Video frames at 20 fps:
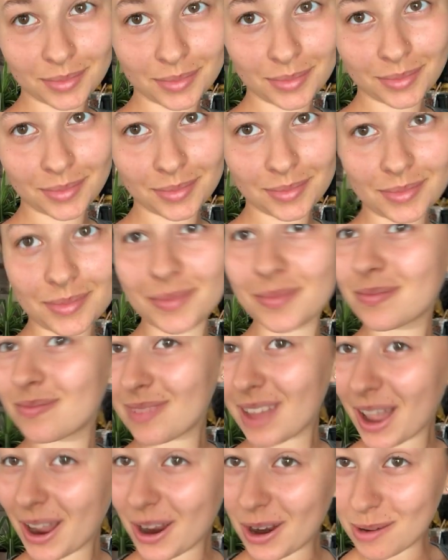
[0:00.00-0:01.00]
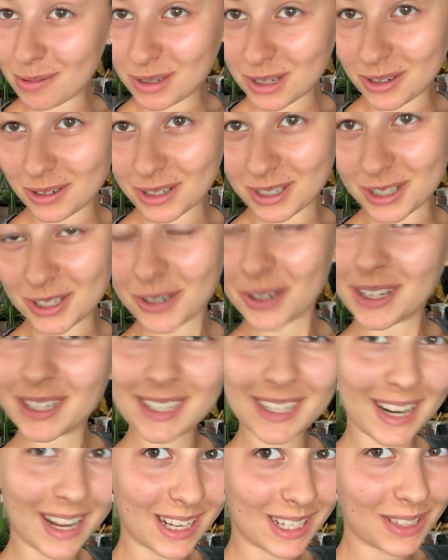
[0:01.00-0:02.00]
you. I hope you enjoyed
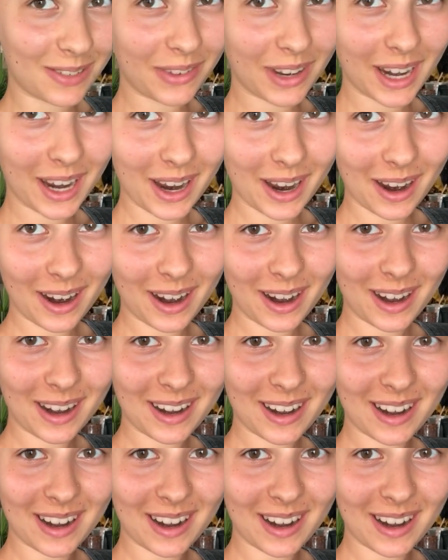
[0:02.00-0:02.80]
today's video.